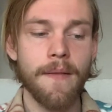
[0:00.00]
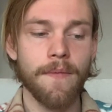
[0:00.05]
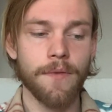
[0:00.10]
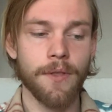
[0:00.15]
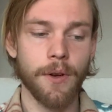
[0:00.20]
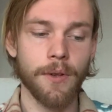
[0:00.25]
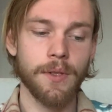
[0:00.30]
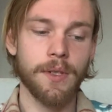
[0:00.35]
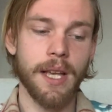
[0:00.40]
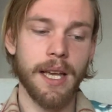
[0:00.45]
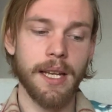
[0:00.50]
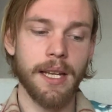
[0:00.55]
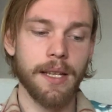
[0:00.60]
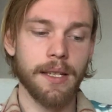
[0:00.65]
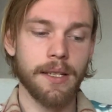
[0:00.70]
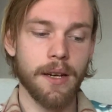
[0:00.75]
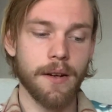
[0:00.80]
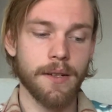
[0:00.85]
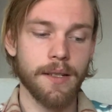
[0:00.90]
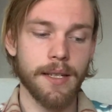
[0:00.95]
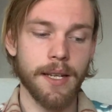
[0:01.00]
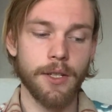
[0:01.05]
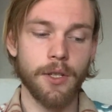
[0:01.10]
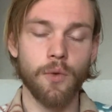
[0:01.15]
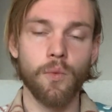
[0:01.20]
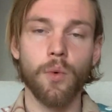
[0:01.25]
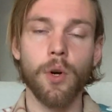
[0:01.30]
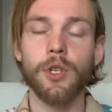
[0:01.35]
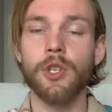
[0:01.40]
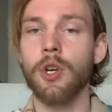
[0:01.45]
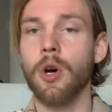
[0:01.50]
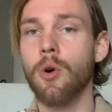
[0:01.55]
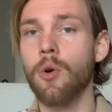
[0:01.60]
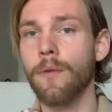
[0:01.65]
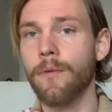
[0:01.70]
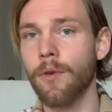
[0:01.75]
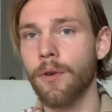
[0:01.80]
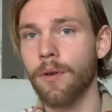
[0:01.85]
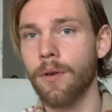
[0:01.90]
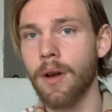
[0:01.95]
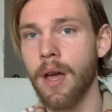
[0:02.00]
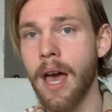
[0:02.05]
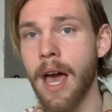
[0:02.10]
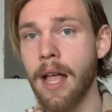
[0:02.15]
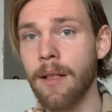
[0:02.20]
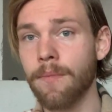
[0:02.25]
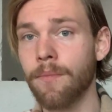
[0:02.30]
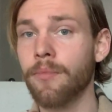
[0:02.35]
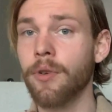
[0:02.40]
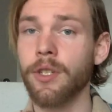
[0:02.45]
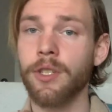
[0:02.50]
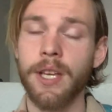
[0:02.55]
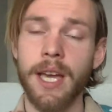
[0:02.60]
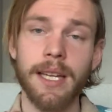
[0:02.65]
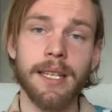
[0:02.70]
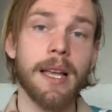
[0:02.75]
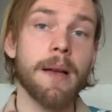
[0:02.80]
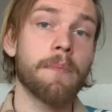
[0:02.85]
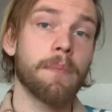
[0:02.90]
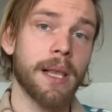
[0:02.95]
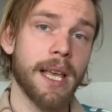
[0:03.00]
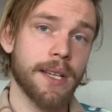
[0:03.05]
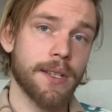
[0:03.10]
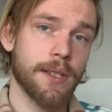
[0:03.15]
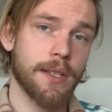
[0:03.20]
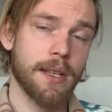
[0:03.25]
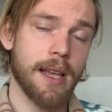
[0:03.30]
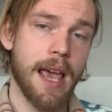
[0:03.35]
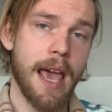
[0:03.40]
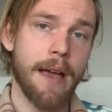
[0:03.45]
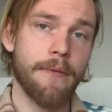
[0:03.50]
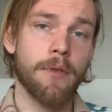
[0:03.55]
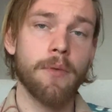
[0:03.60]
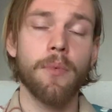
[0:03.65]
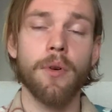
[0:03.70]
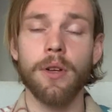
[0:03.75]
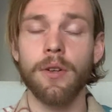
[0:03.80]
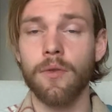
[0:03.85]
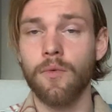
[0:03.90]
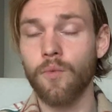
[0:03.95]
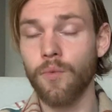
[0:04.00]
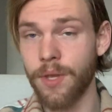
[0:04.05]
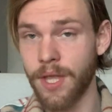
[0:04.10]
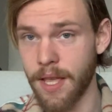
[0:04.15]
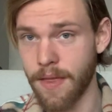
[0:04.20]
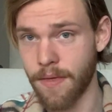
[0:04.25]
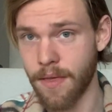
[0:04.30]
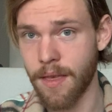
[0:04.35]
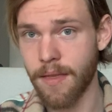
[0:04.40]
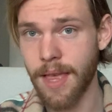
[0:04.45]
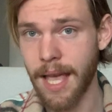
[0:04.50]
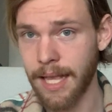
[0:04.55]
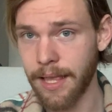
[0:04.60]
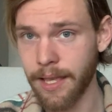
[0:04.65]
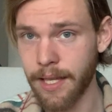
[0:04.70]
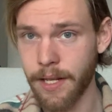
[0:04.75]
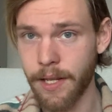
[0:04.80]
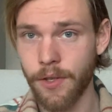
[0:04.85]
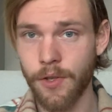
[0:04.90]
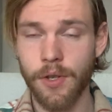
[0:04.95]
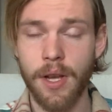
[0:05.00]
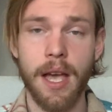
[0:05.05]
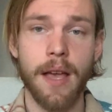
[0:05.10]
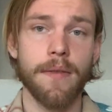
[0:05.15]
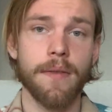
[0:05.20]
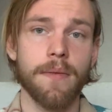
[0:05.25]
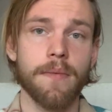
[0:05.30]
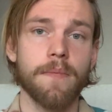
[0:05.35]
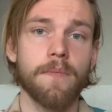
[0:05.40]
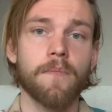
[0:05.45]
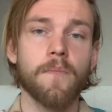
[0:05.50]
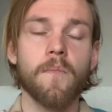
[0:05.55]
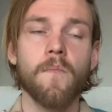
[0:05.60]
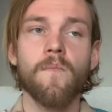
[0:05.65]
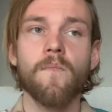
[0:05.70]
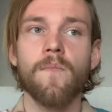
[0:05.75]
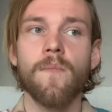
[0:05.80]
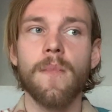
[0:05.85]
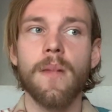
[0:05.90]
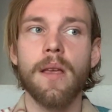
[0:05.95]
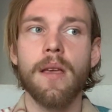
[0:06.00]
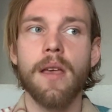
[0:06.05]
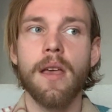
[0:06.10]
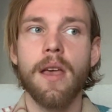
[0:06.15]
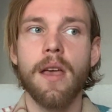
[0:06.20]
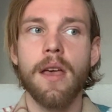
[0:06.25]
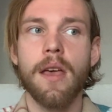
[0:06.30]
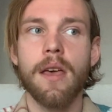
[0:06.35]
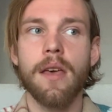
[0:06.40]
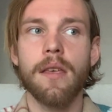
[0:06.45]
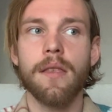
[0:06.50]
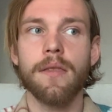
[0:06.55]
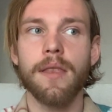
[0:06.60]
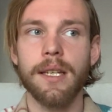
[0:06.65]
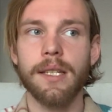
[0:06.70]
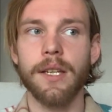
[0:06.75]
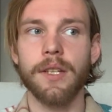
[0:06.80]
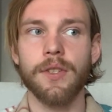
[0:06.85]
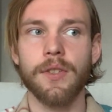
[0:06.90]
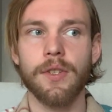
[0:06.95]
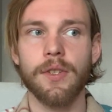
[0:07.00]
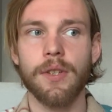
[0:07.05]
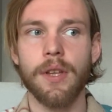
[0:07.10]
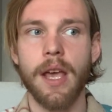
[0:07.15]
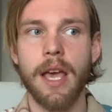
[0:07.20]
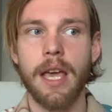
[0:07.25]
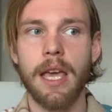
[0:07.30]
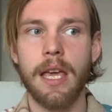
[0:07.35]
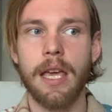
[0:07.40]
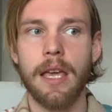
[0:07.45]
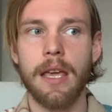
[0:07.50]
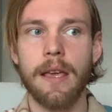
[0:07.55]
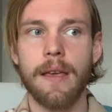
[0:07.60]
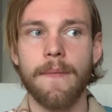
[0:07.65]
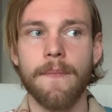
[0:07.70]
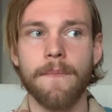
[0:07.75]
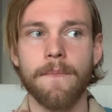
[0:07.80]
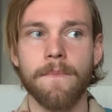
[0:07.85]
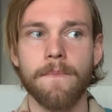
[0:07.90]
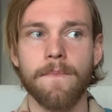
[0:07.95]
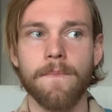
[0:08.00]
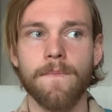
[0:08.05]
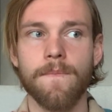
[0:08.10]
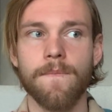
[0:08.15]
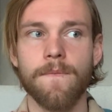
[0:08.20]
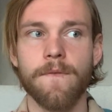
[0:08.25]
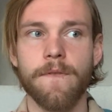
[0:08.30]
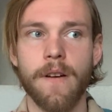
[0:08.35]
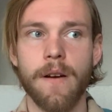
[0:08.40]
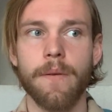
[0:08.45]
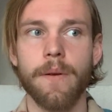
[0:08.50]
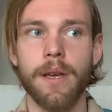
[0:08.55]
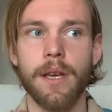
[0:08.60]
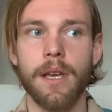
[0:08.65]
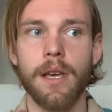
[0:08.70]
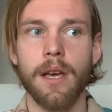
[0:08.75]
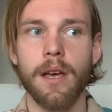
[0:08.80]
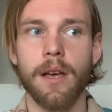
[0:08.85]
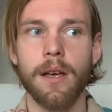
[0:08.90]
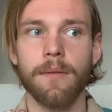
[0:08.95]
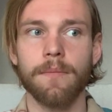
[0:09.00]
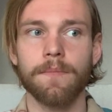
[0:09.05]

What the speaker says: Those deities are said to watch over and protect and bless everyone within that lineage. And this is a very